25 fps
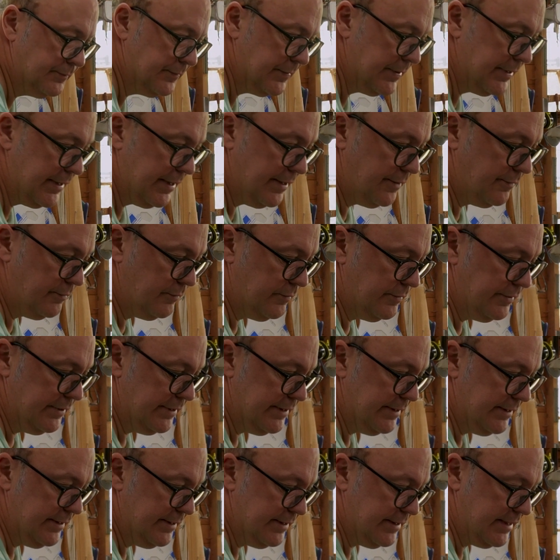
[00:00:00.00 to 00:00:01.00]
Now
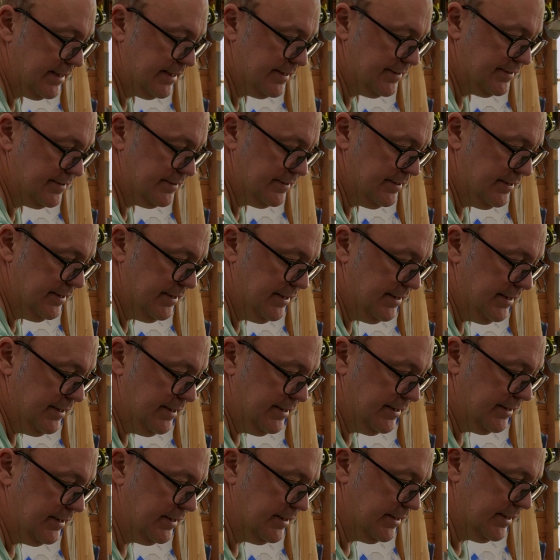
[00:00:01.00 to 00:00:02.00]
that's
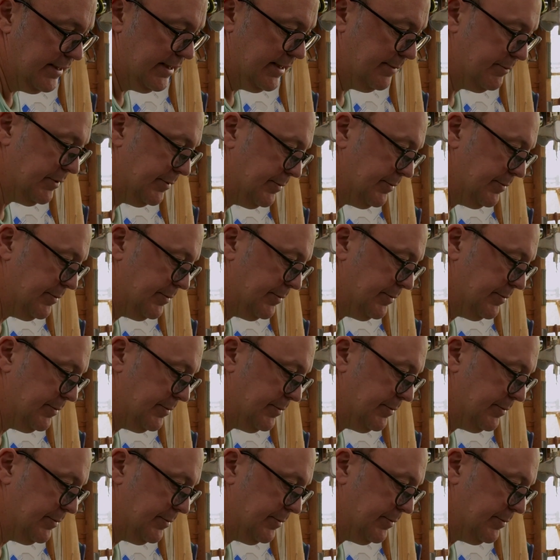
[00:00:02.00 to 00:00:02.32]
going to come